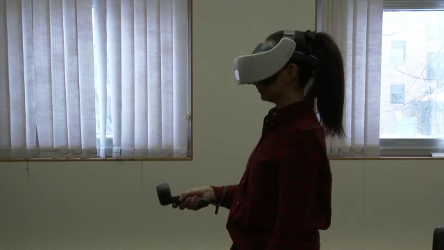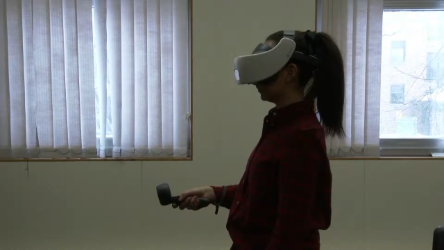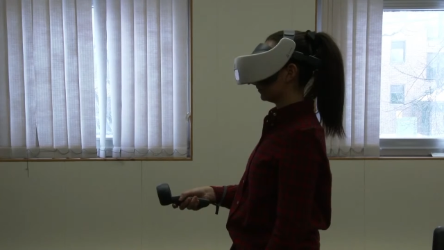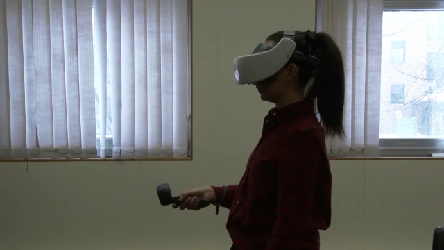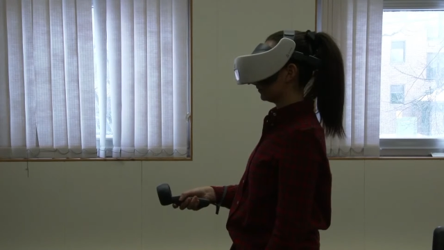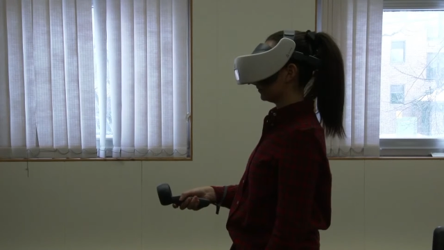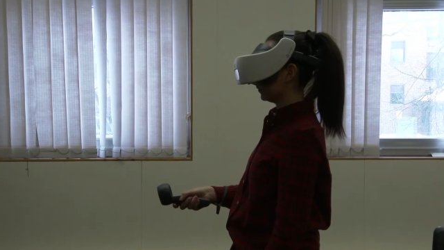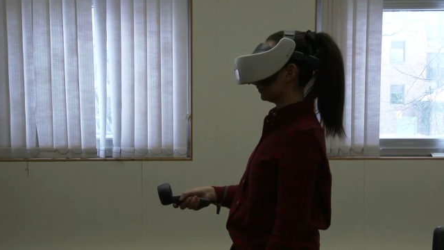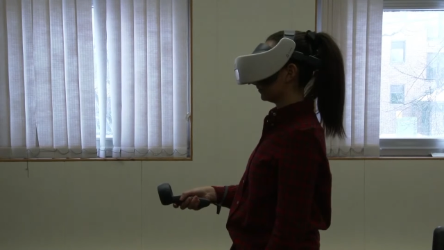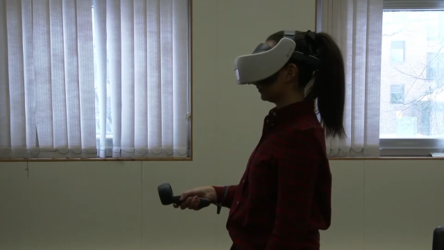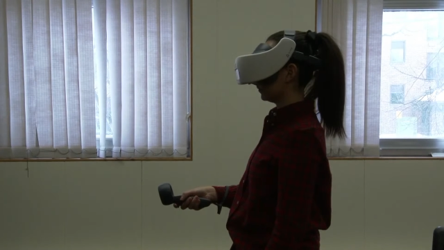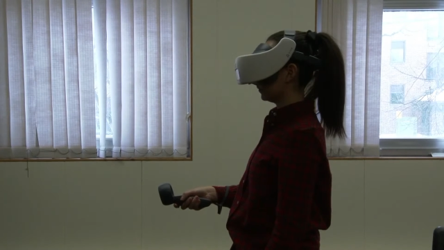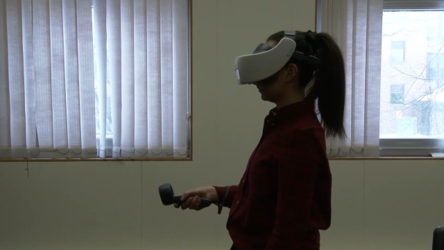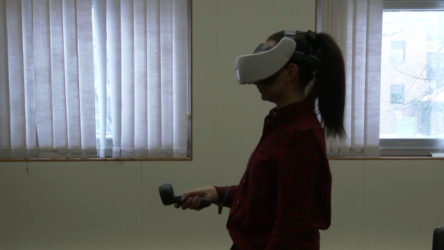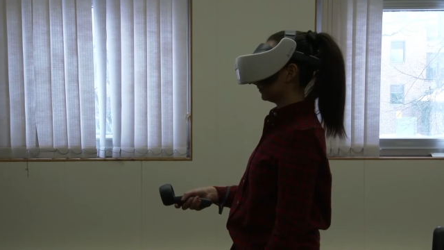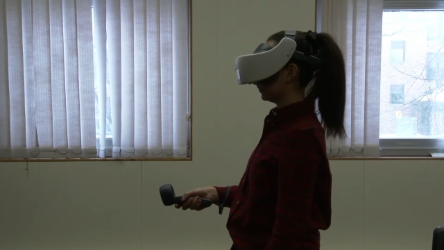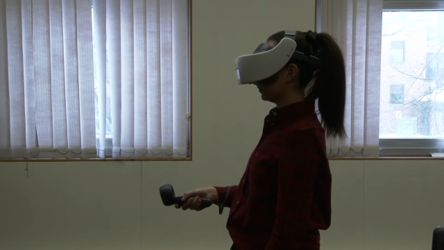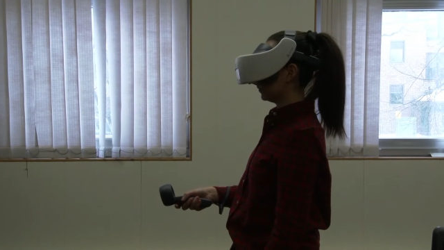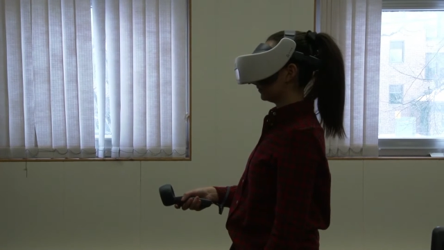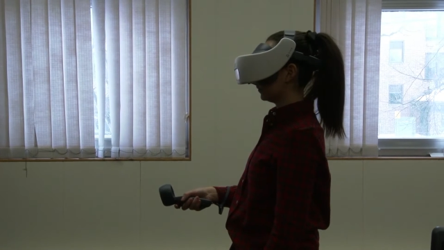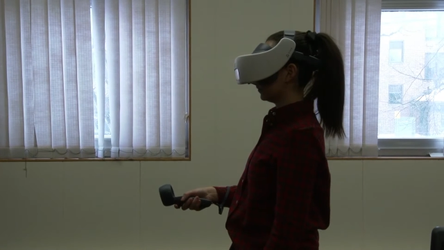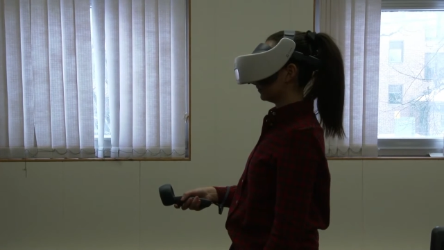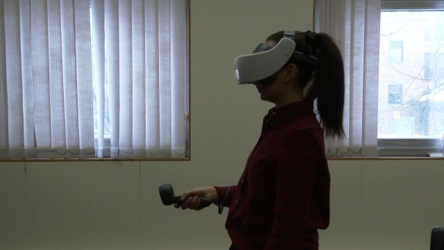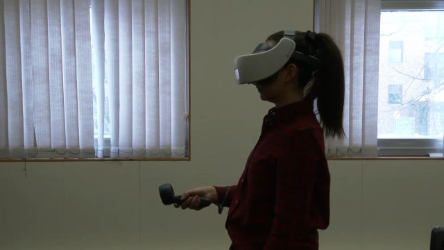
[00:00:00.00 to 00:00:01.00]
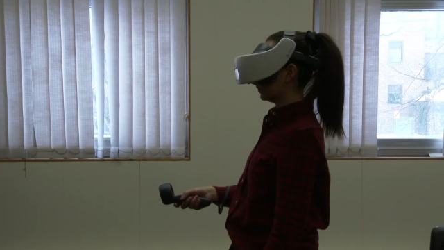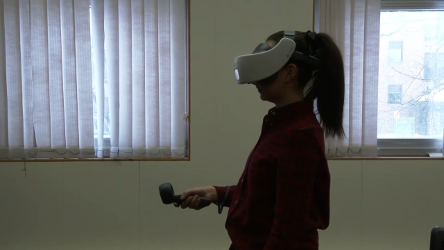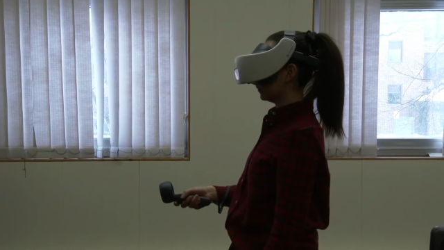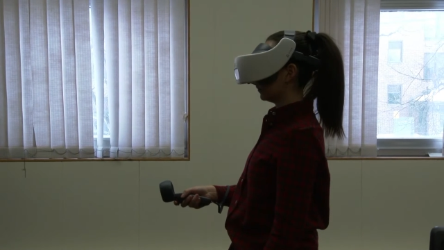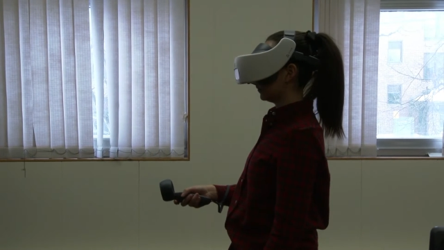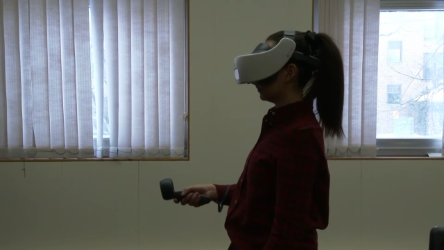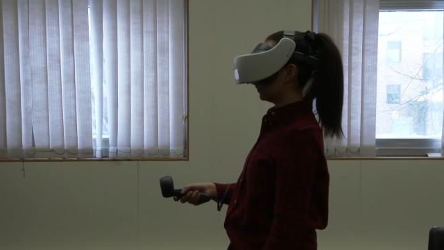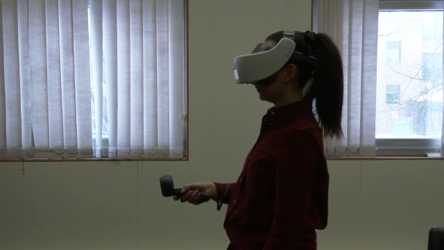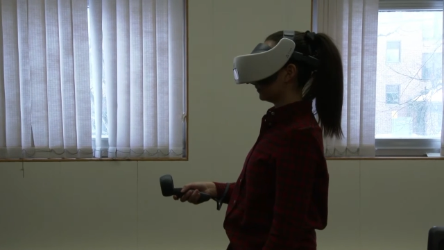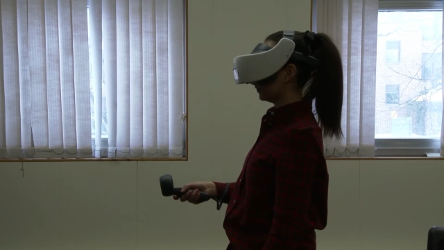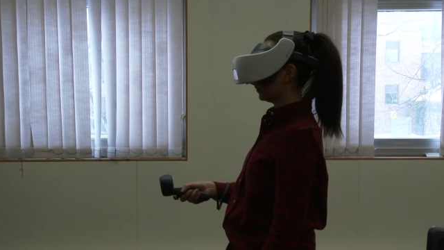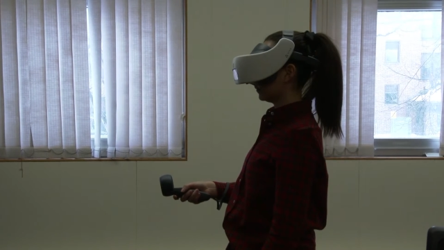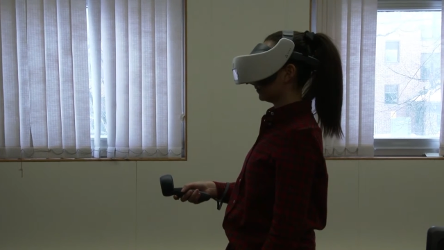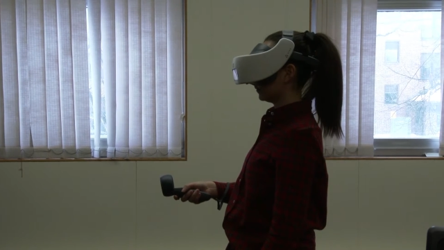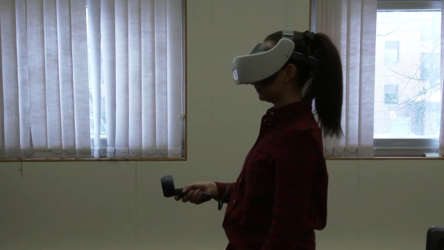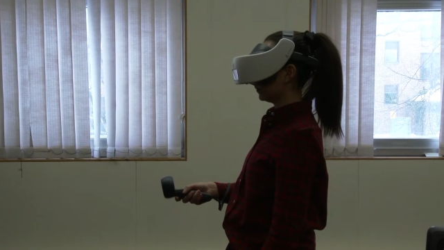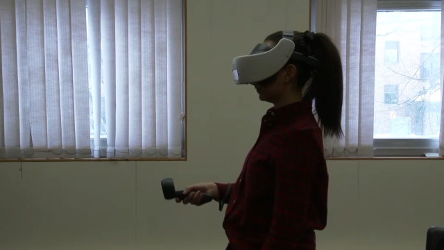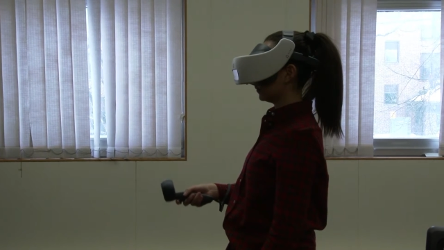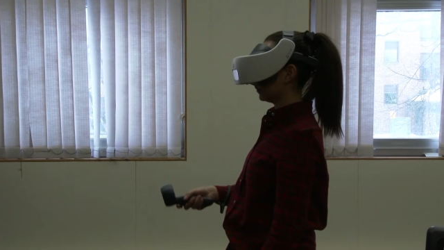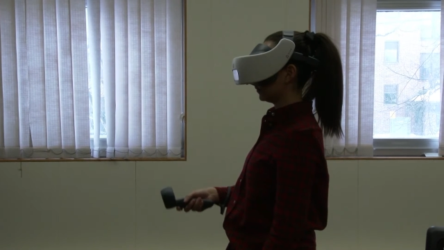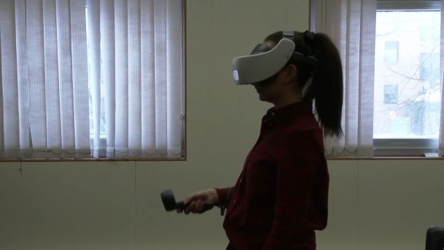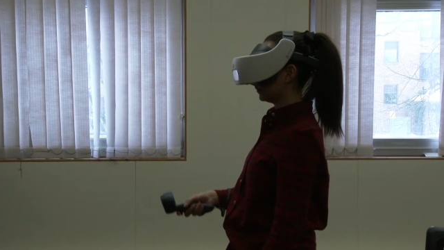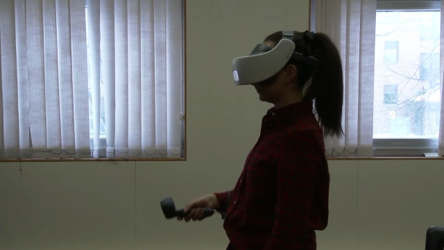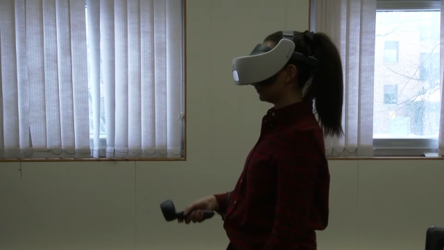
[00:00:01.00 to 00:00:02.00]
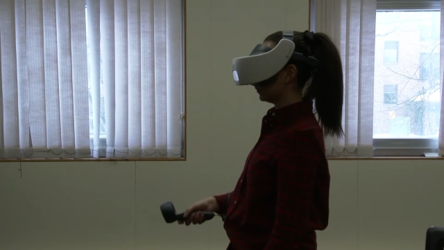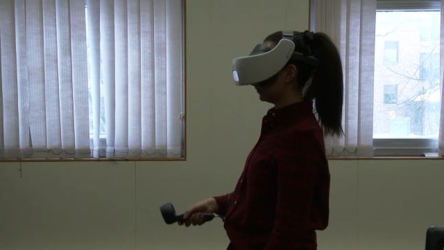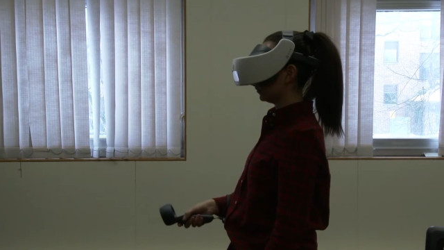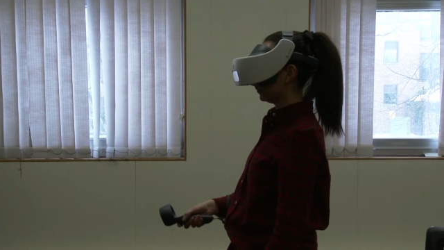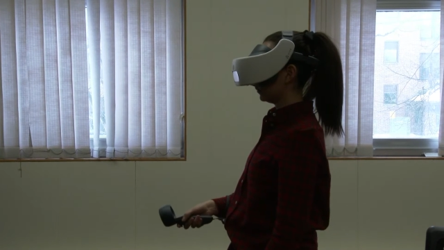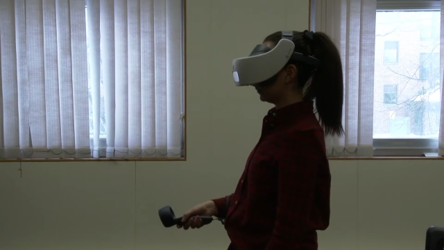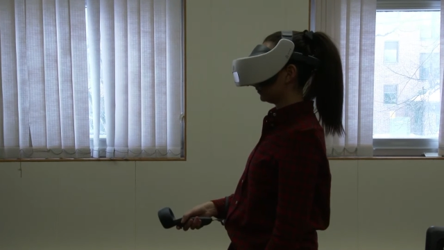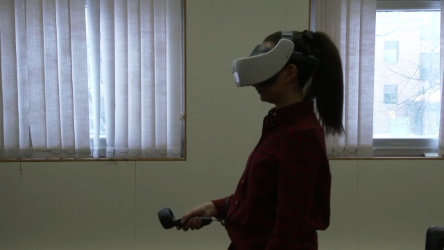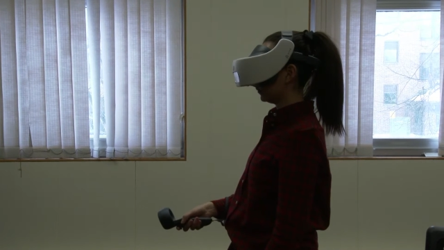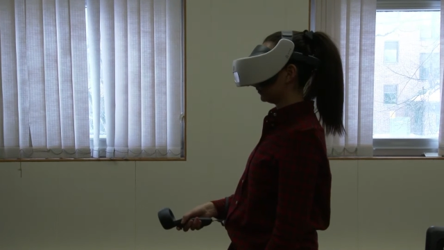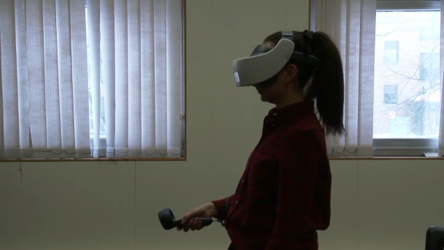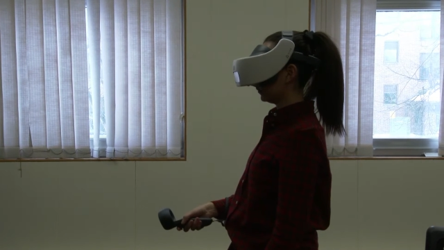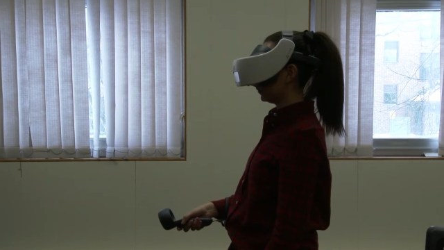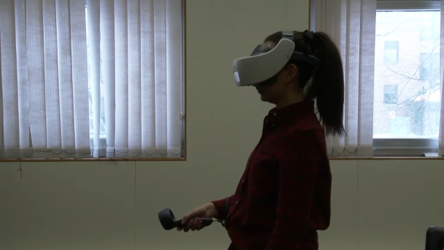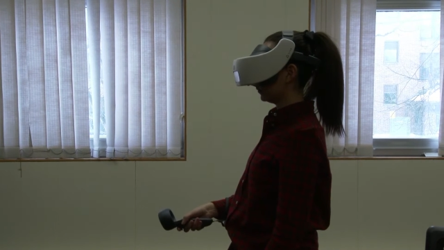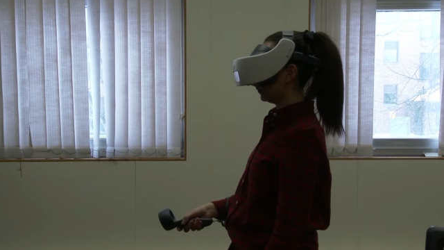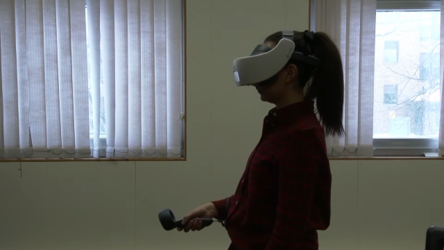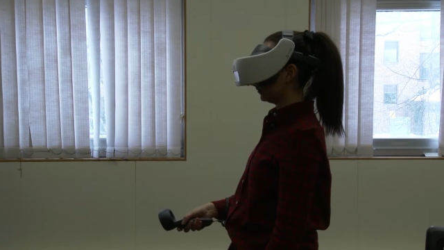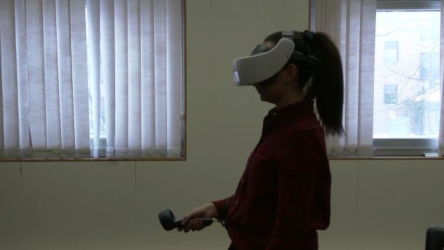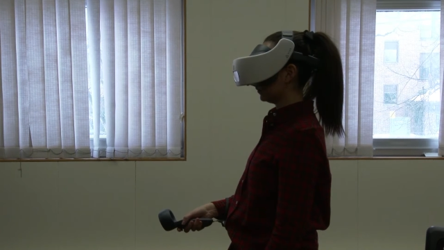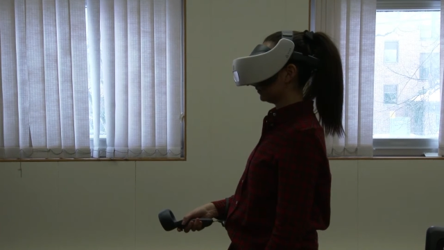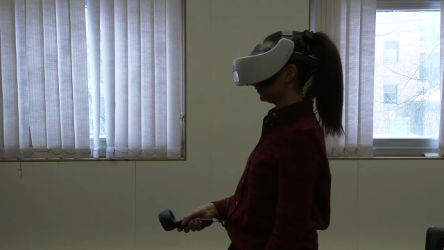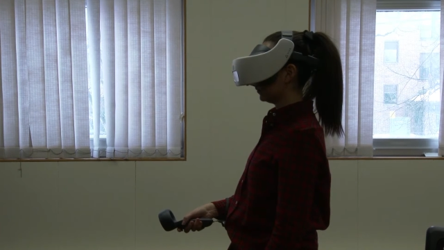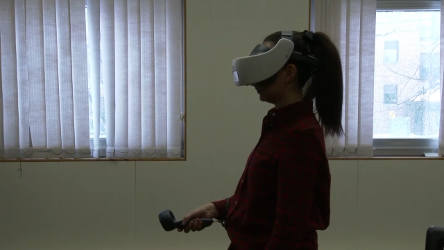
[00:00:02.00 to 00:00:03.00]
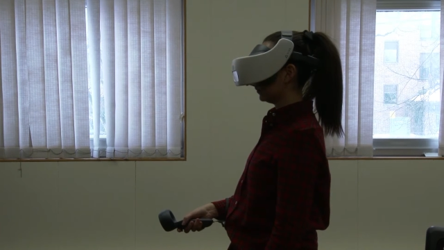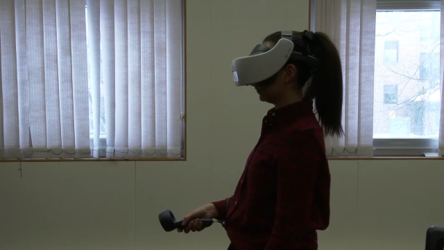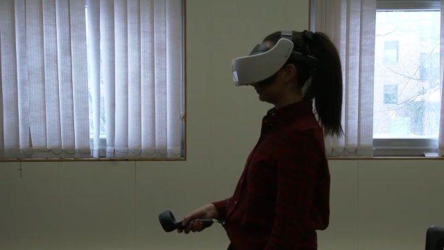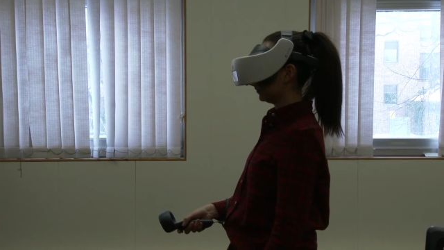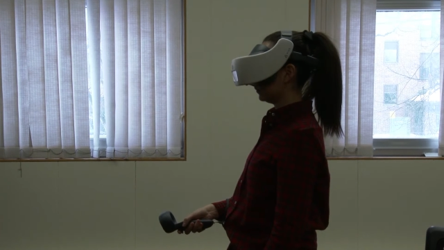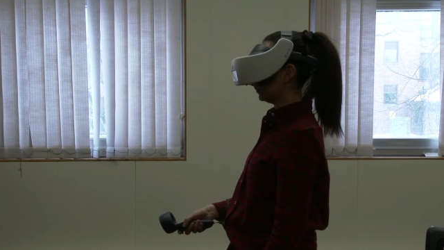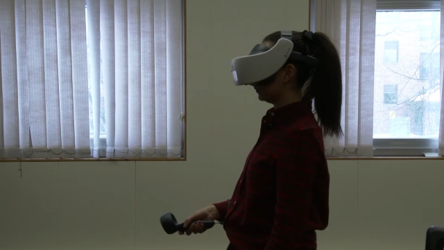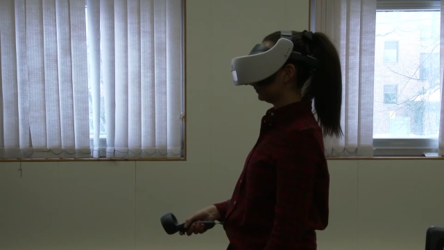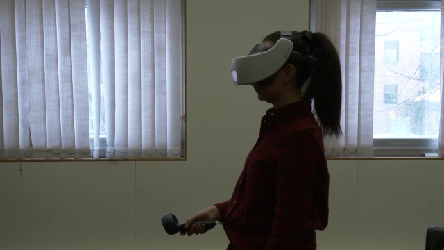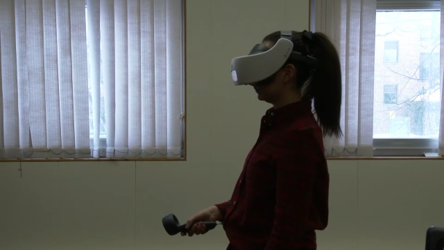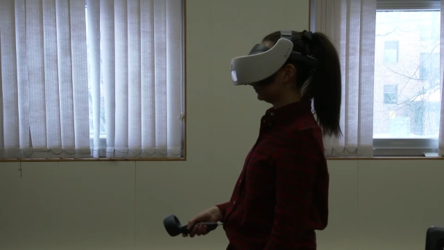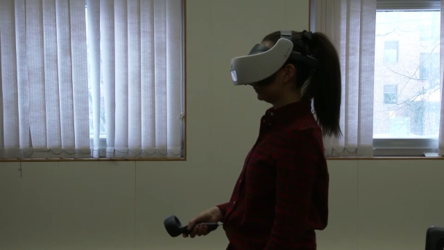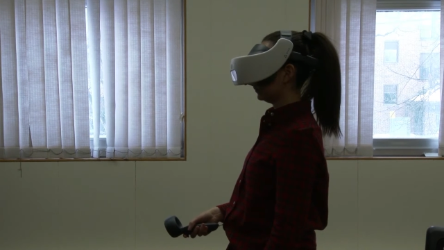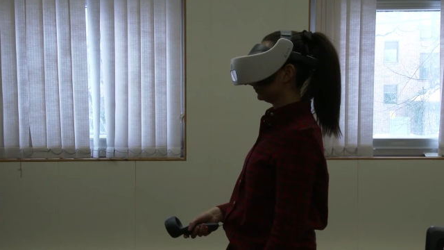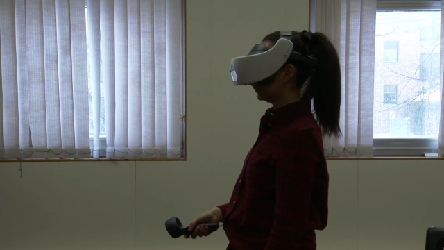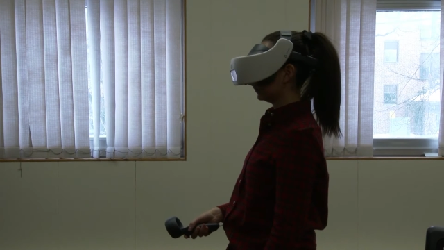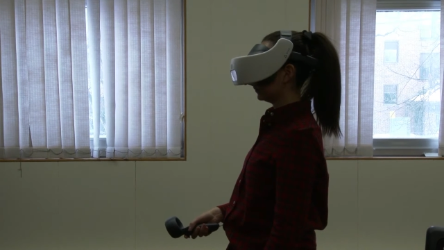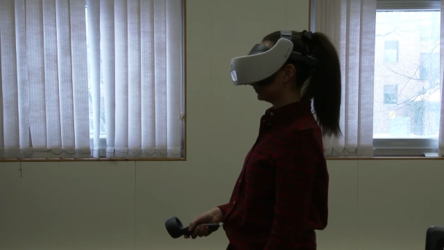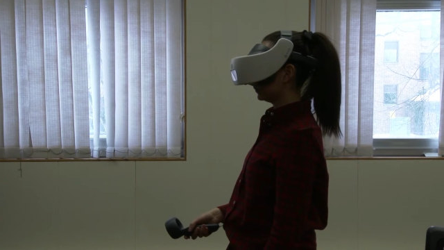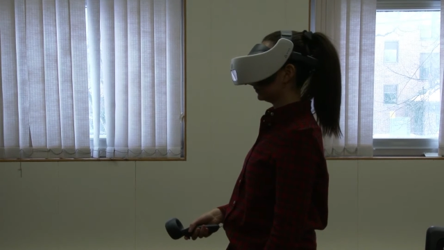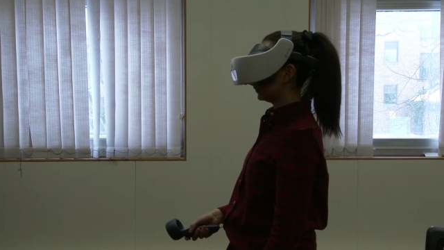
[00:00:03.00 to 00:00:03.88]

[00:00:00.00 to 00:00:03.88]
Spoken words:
Nobody's mouth can be seen.